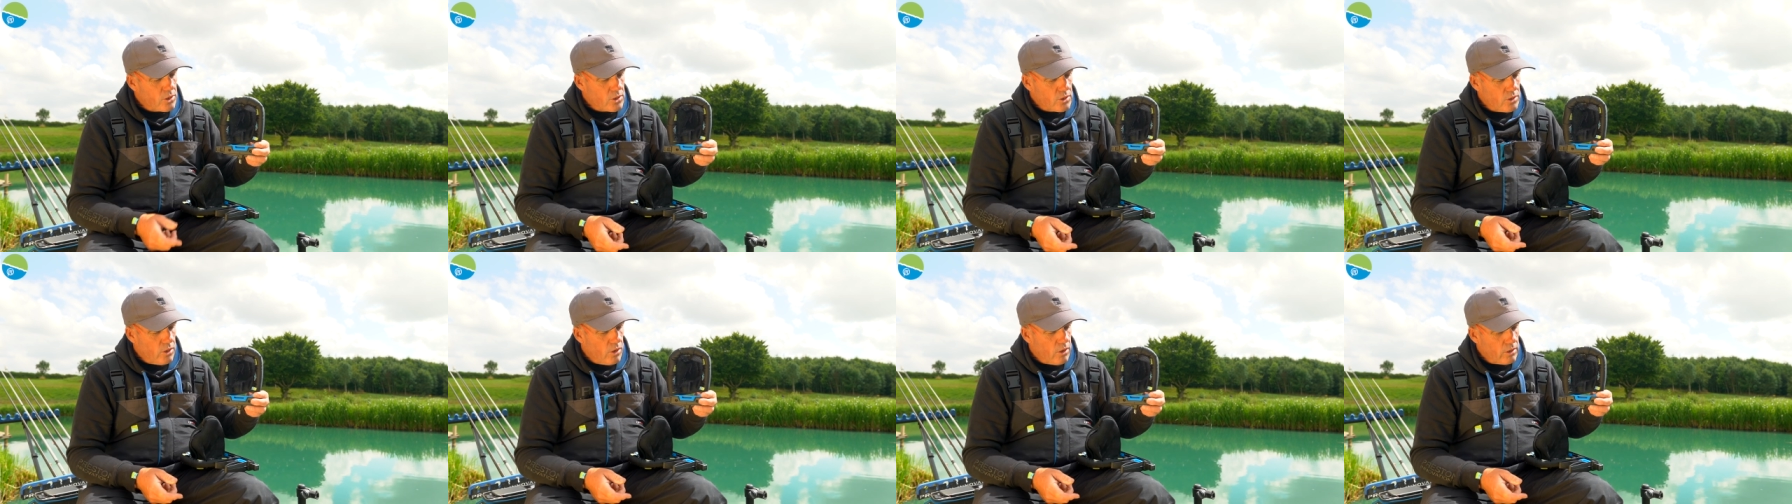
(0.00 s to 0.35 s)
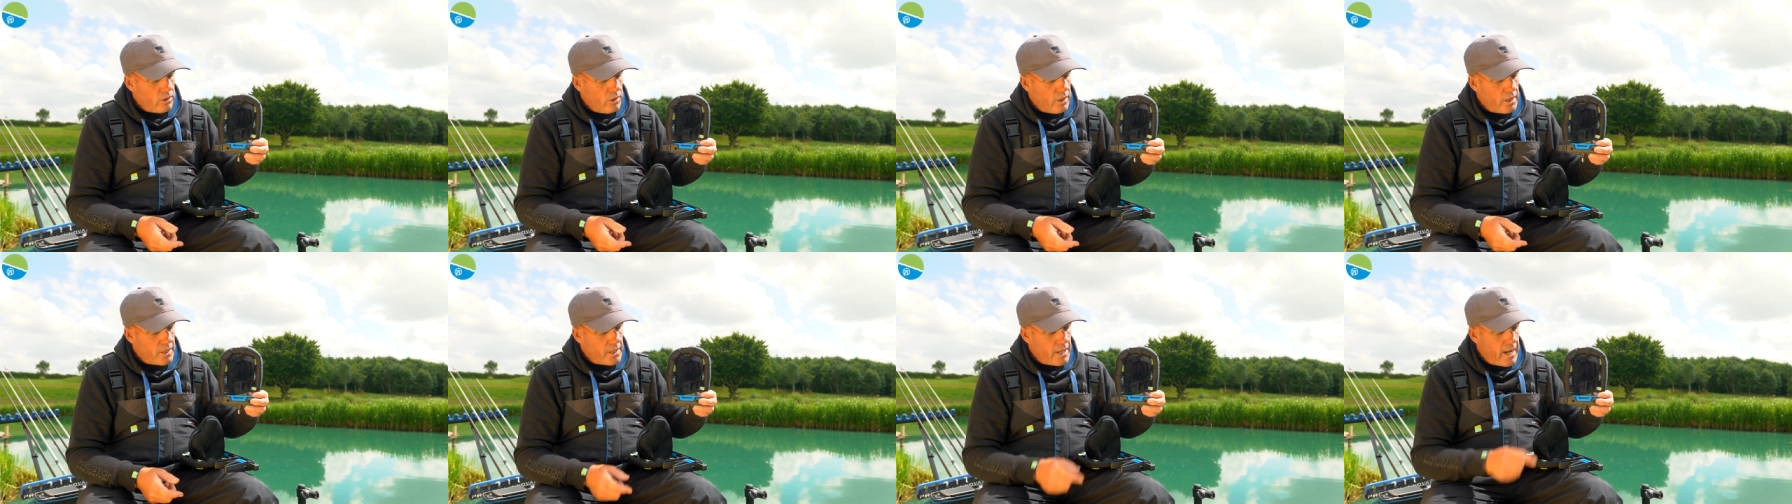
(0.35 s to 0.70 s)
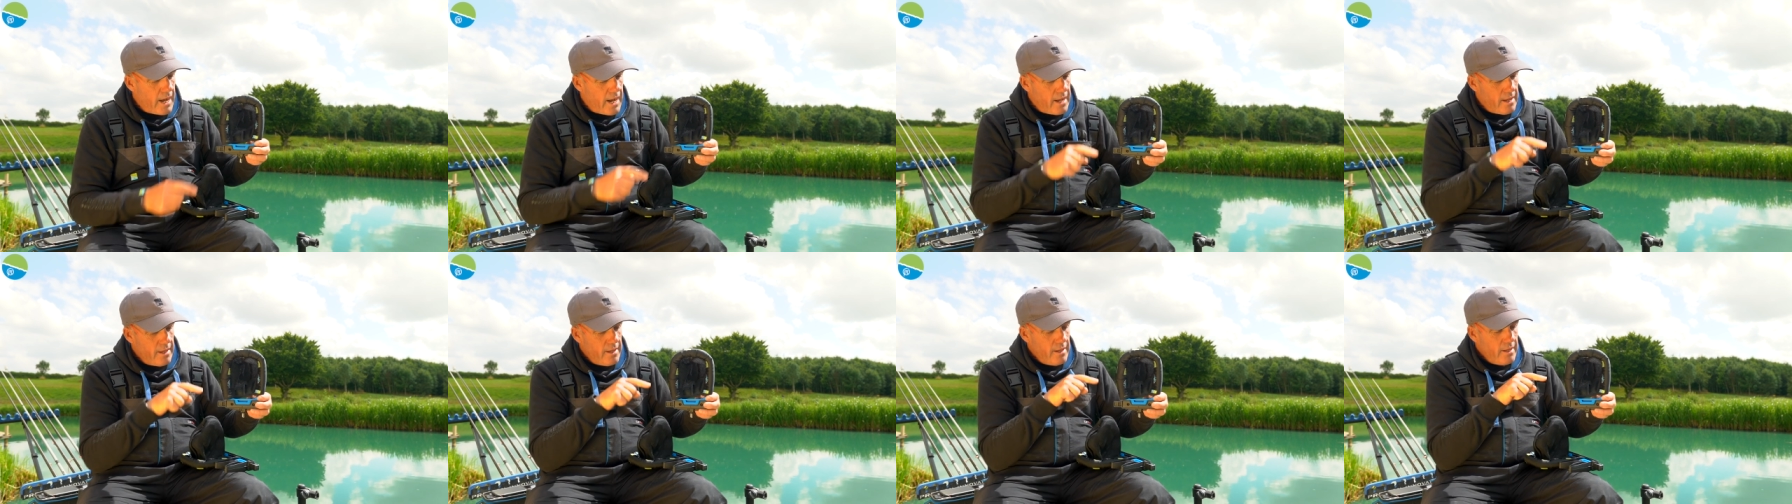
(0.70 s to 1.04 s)
sock like
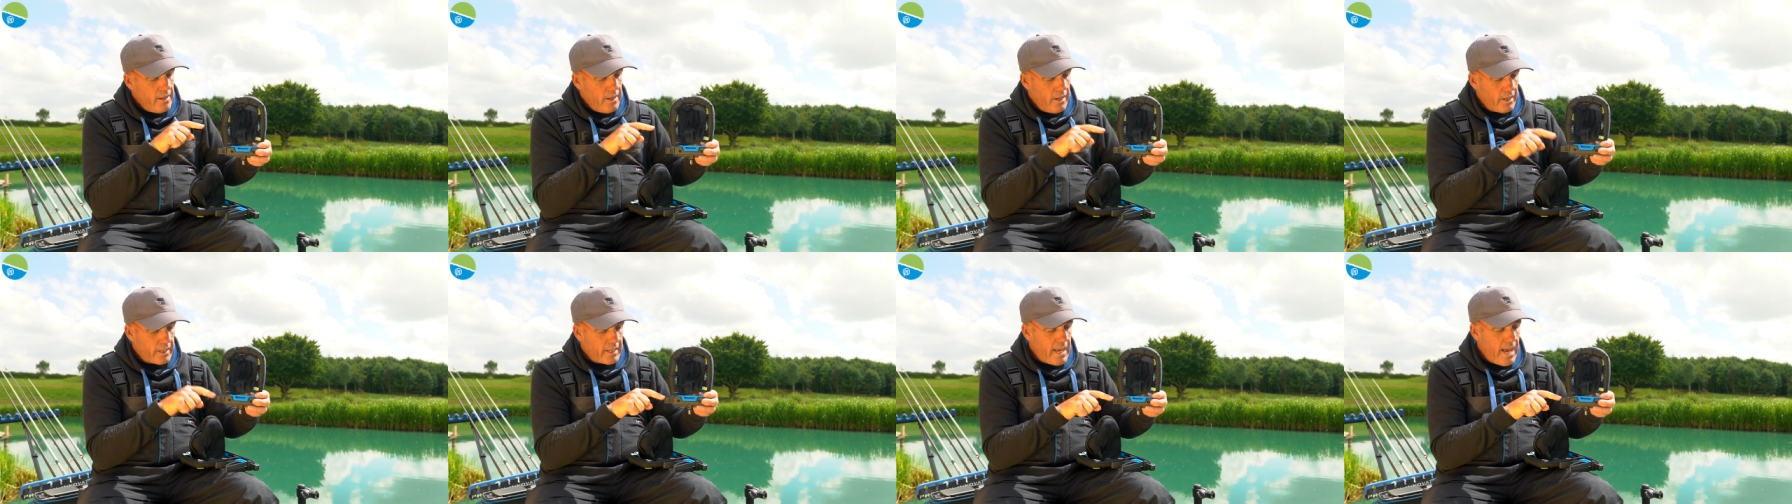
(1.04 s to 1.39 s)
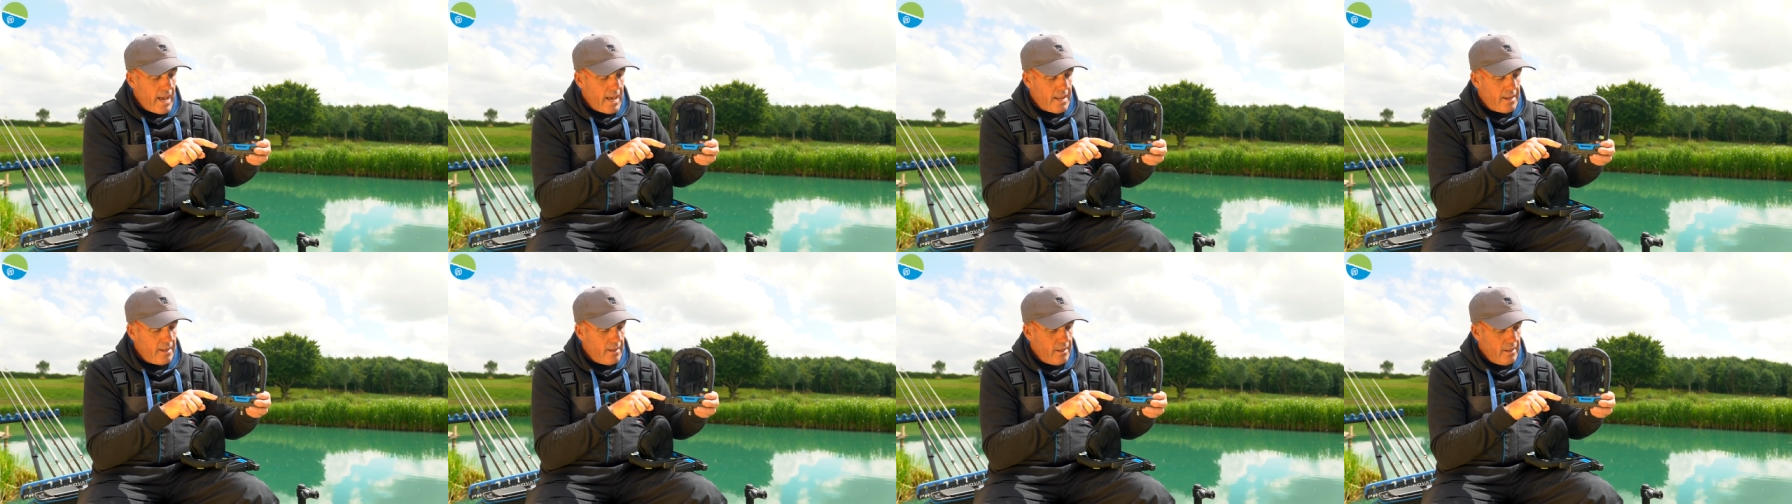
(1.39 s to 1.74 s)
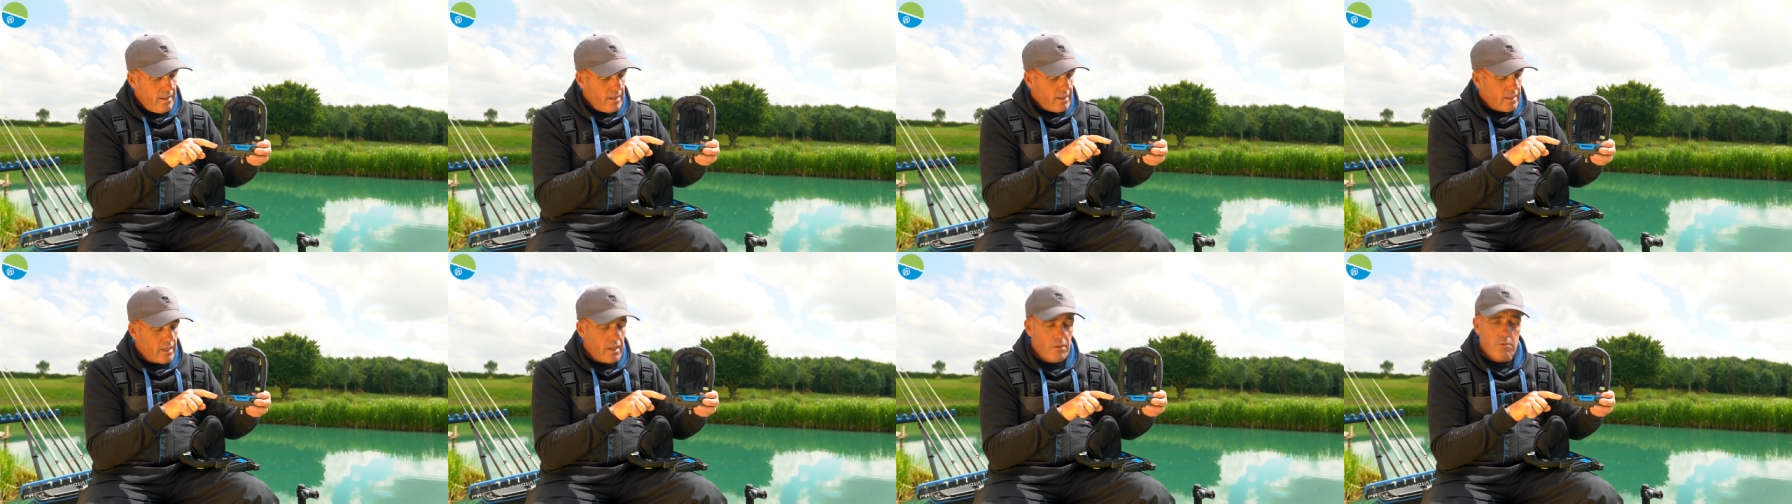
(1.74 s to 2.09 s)
that. Again,
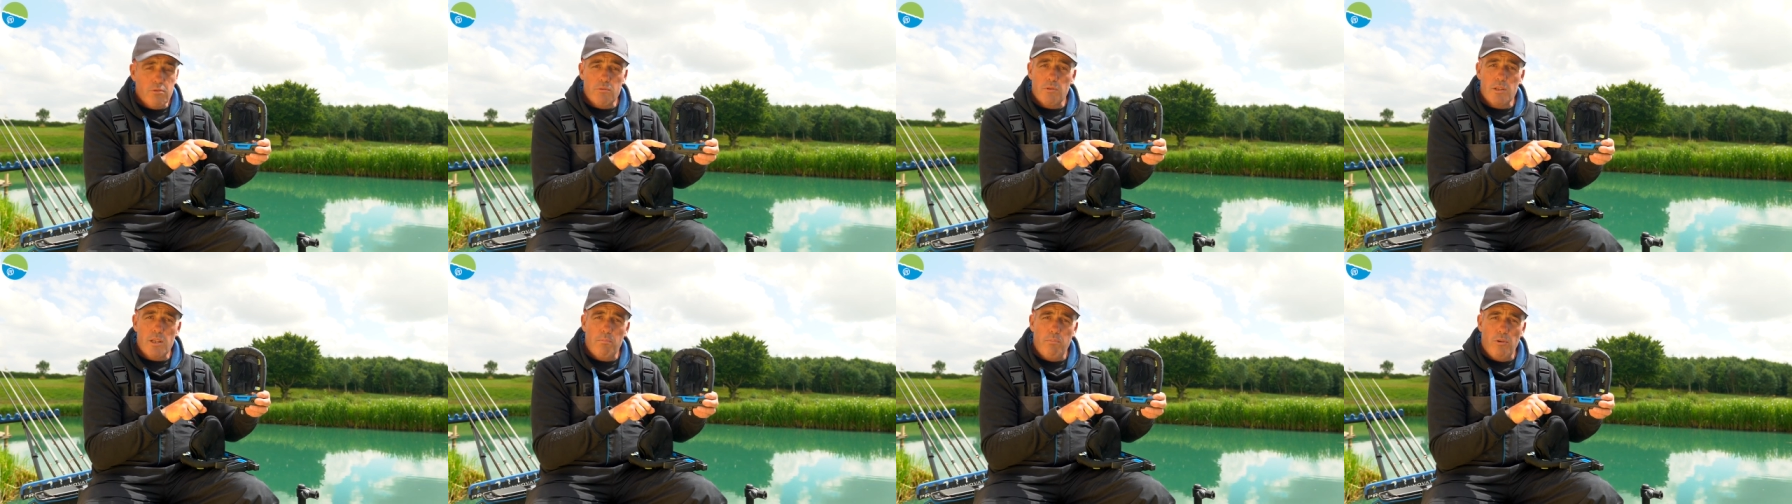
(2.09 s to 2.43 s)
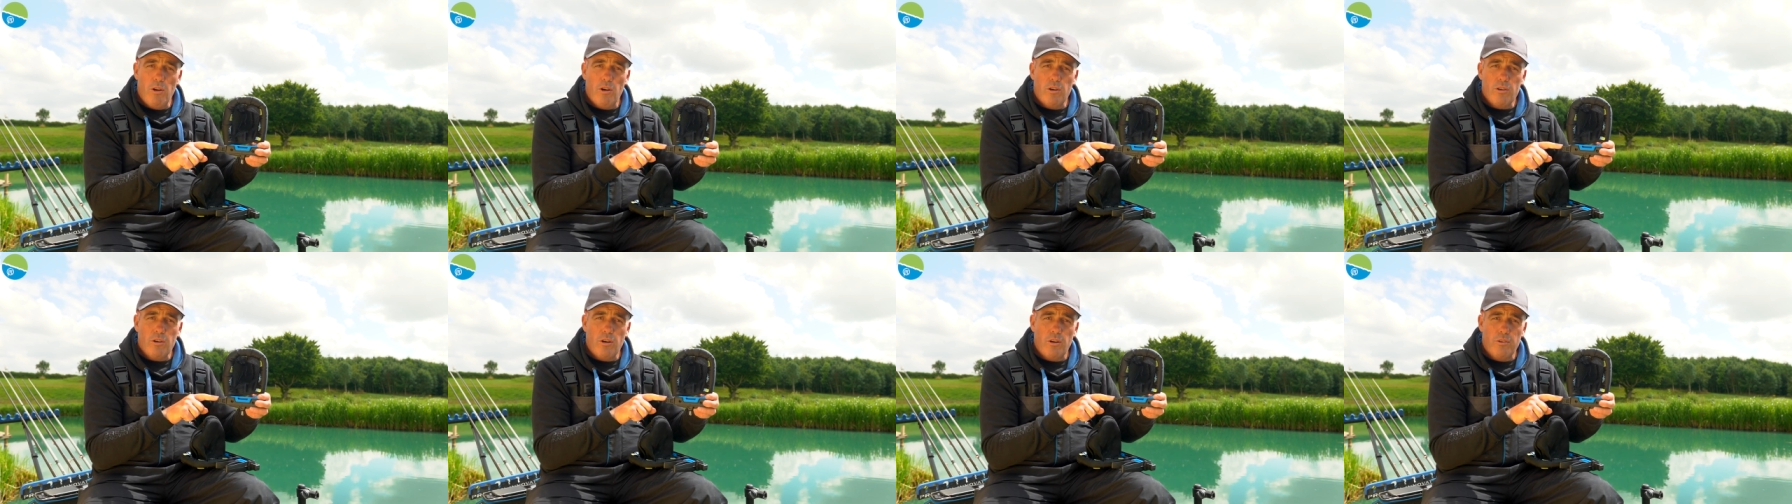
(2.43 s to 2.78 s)
comes with the block